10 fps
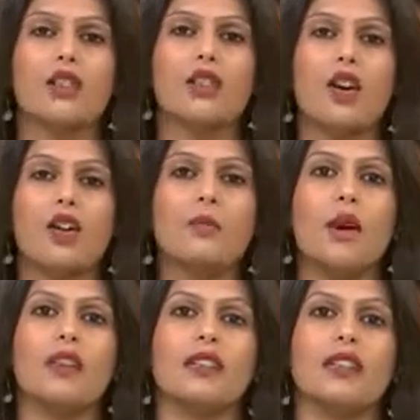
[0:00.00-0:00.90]
The Scott
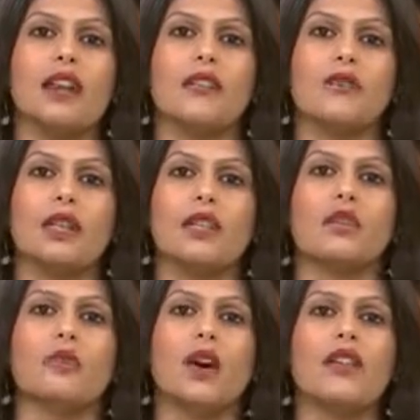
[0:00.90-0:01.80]
Morrison government
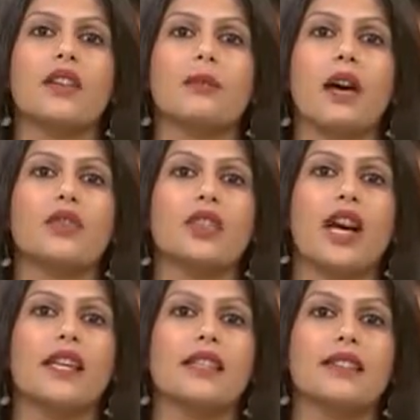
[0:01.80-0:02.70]
is worried about
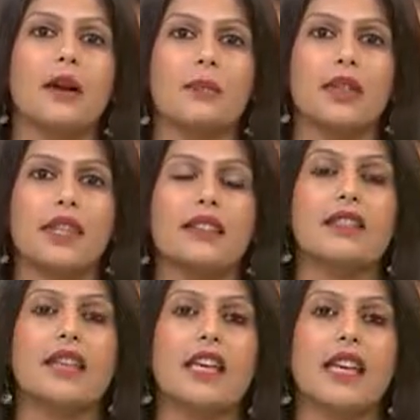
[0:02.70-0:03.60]
Chinese companies
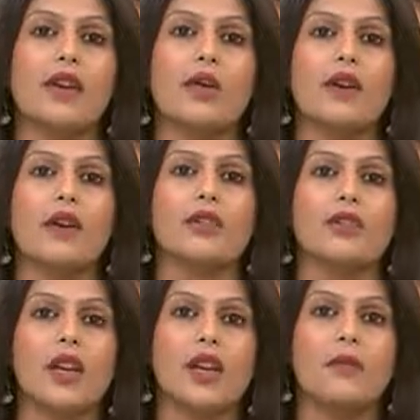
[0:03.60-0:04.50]
taking over
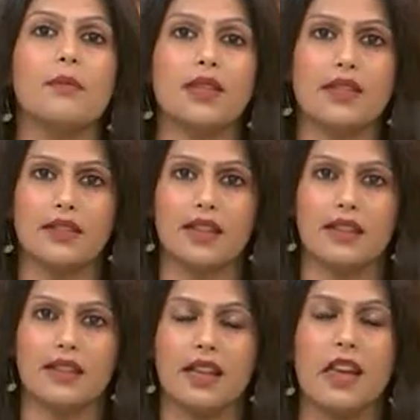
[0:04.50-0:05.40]
Australian businesses.